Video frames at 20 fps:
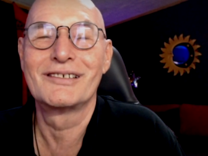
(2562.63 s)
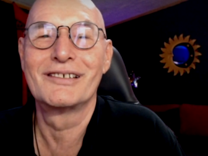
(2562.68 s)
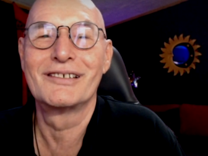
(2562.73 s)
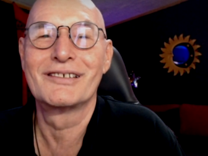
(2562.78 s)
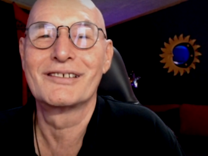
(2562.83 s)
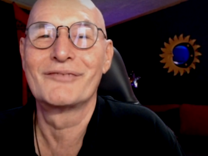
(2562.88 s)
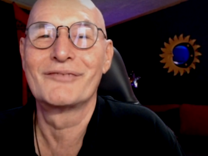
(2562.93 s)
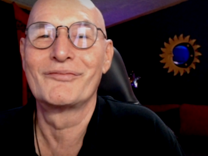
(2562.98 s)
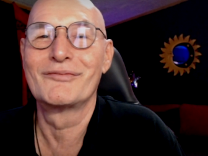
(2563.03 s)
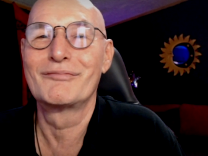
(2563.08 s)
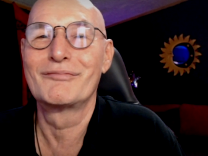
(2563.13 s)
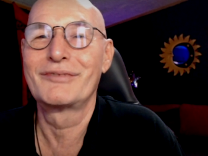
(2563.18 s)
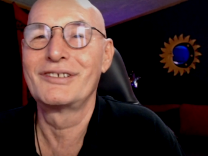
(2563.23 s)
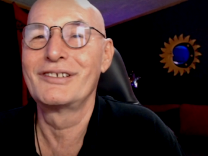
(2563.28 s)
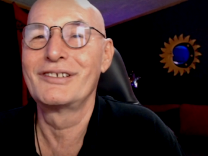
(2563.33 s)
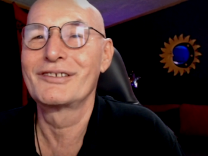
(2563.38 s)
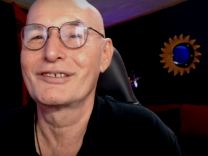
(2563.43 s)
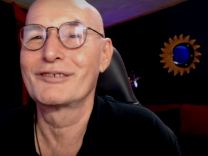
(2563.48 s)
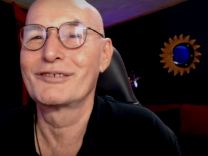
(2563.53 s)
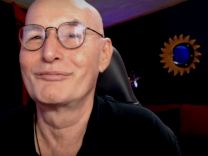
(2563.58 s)
Just
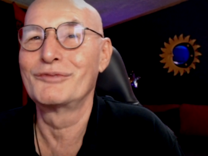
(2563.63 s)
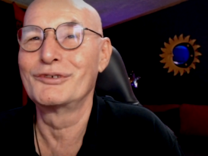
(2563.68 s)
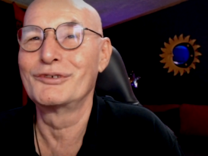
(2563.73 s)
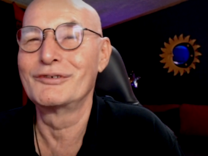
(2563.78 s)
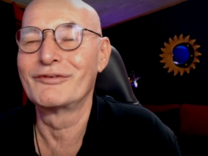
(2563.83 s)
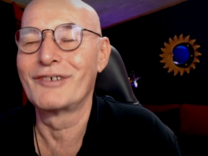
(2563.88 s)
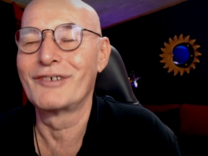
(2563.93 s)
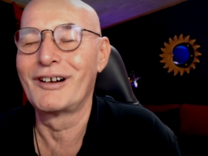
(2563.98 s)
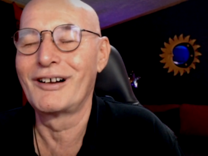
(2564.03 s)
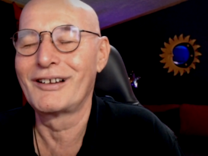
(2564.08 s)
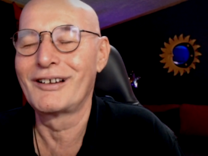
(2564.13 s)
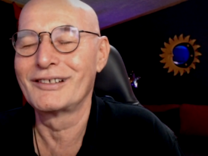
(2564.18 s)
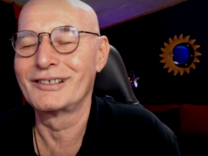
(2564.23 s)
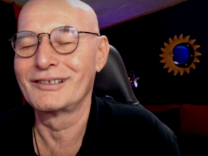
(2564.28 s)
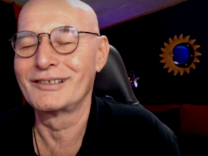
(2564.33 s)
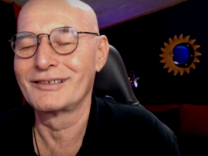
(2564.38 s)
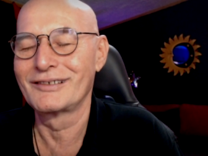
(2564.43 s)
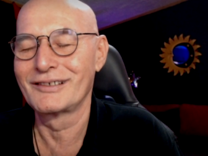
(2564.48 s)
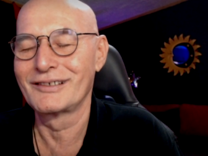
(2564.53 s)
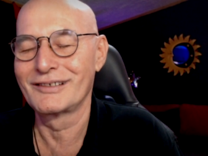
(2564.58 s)
please remove all
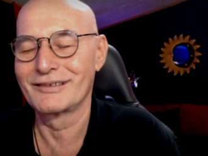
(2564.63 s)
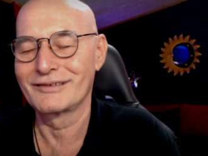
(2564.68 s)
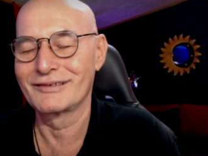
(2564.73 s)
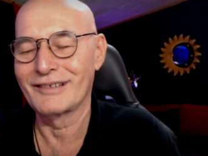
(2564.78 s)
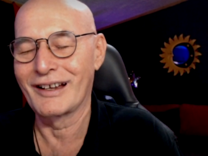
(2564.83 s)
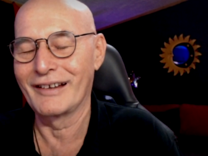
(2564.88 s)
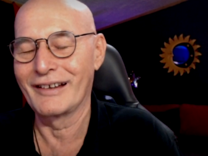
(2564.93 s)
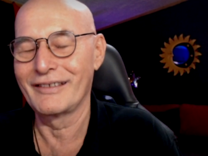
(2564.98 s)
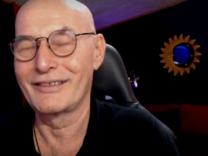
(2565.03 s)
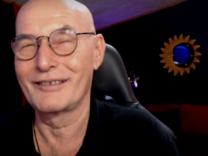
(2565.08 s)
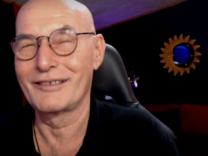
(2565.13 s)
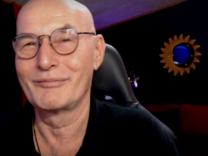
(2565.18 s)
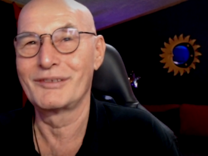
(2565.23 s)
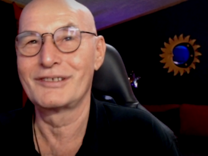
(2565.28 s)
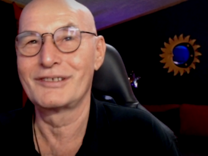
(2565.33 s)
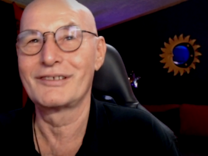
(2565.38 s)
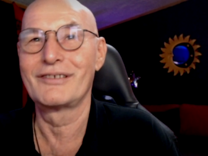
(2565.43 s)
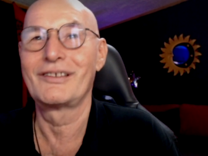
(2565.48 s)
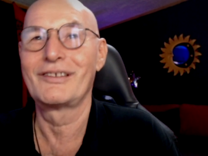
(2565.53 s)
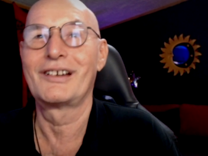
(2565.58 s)
and guide them
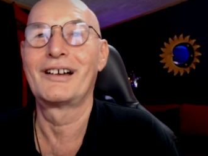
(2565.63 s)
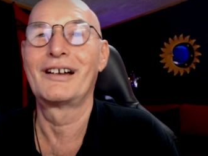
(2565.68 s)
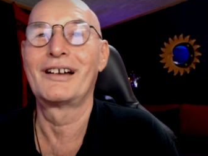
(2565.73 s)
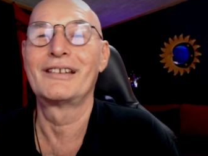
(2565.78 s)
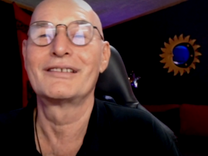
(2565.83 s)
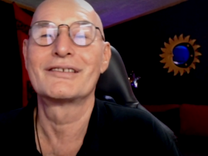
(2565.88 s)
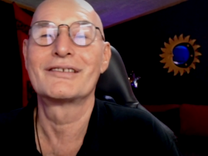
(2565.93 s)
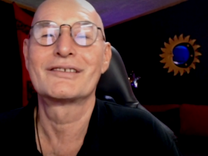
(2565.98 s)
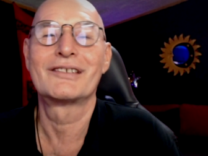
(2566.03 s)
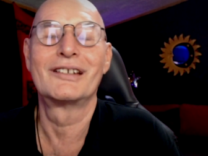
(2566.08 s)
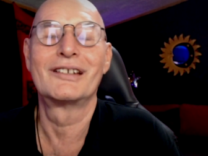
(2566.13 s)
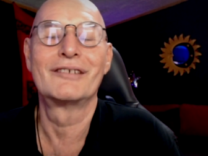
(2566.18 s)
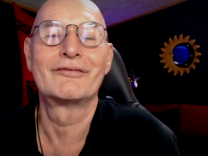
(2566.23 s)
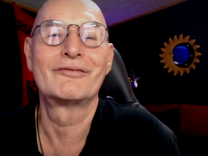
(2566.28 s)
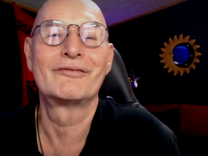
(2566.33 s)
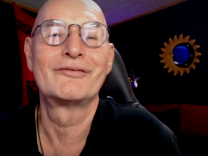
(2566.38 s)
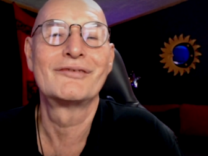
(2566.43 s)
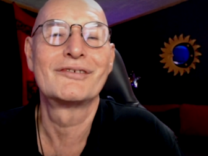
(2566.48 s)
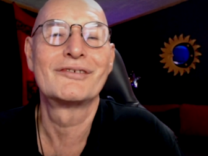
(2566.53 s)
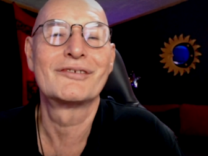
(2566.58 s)
into the highest
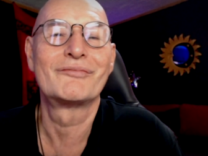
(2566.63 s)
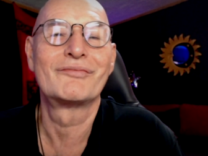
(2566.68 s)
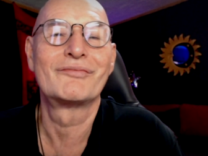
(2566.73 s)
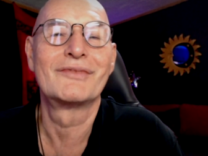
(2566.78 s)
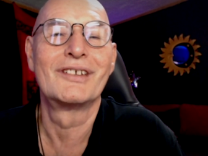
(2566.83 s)
heavens.